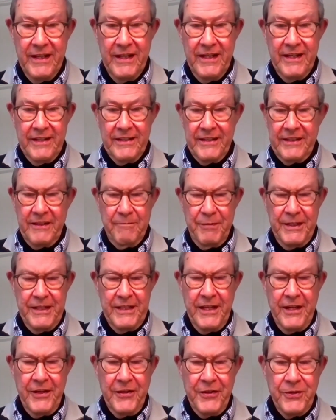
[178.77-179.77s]
and a completely
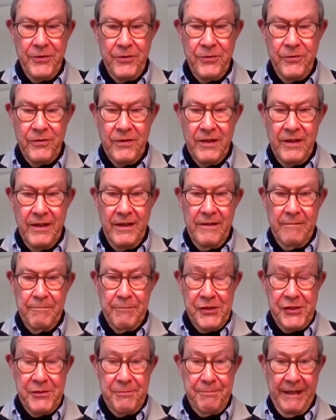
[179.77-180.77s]
new
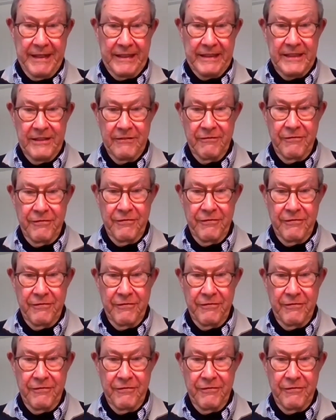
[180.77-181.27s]
perspective